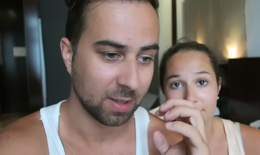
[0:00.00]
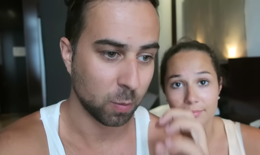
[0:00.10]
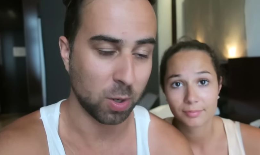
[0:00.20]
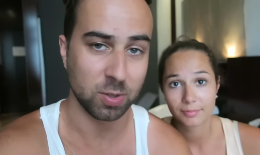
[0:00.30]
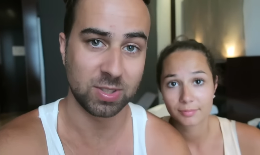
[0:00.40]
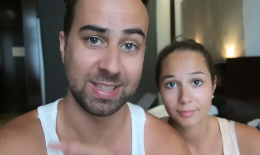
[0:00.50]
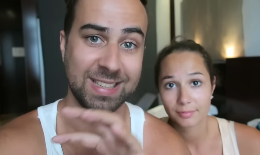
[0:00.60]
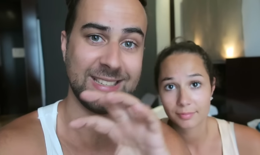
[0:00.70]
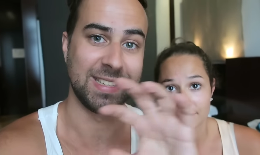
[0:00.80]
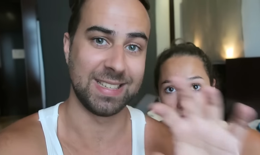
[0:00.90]
Speaker 1: was
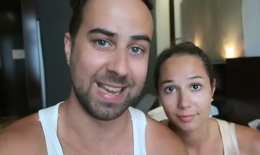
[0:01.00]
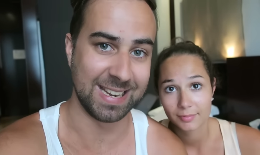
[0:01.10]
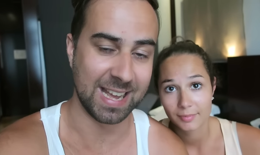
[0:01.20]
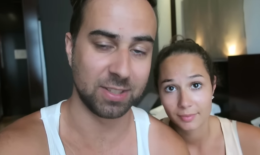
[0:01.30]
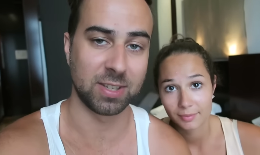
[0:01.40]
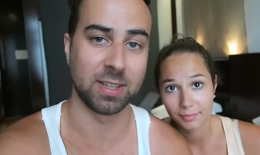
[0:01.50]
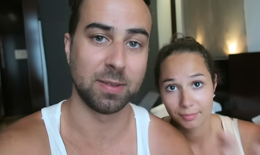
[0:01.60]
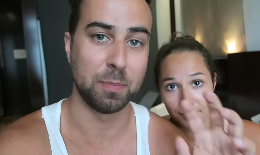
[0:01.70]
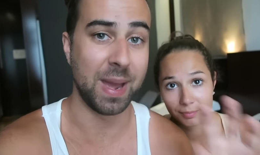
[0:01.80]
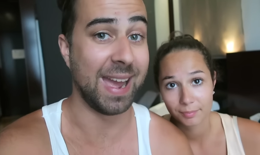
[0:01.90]
in
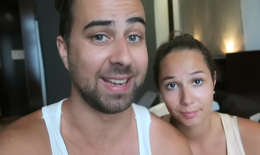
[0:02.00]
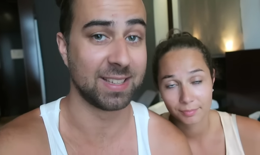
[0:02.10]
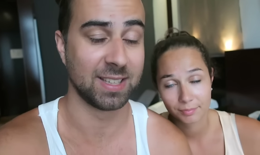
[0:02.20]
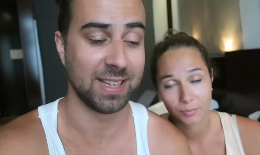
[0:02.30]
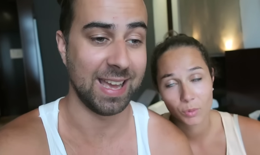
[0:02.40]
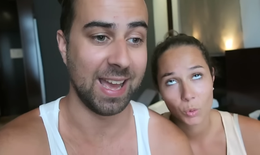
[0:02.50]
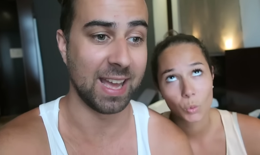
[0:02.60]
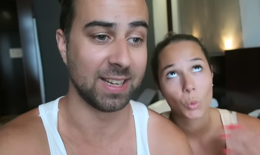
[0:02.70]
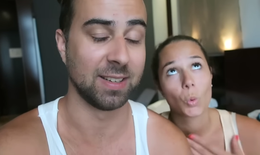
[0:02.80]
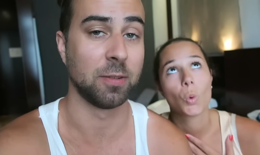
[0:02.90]
another bag.
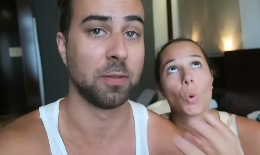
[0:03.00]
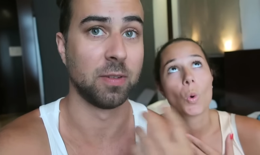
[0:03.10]
And